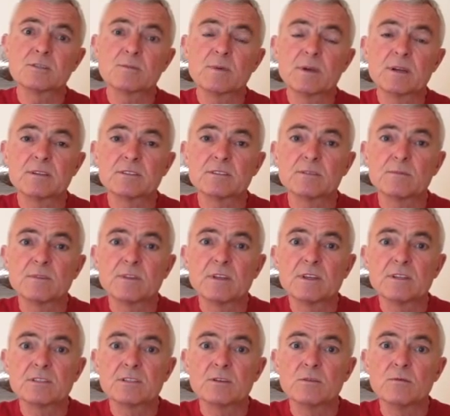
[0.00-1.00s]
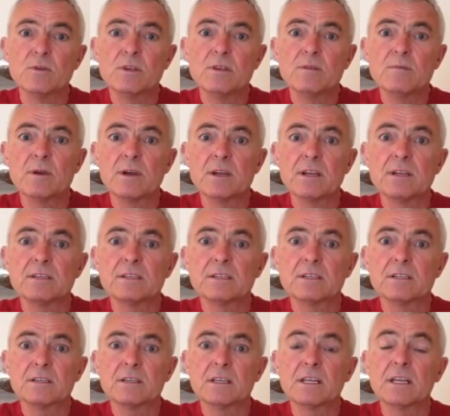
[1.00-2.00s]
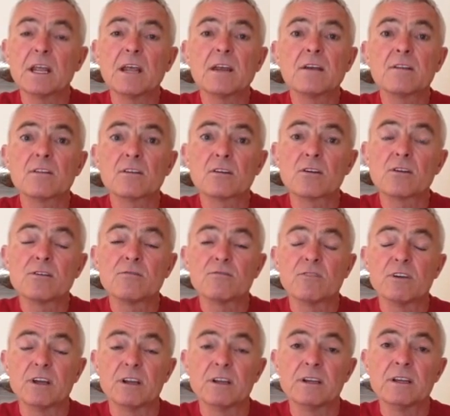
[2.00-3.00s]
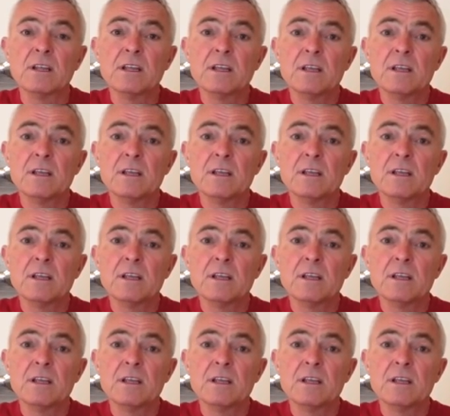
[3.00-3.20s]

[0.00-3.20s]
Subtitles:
about some things that we might get ahead of the curve on,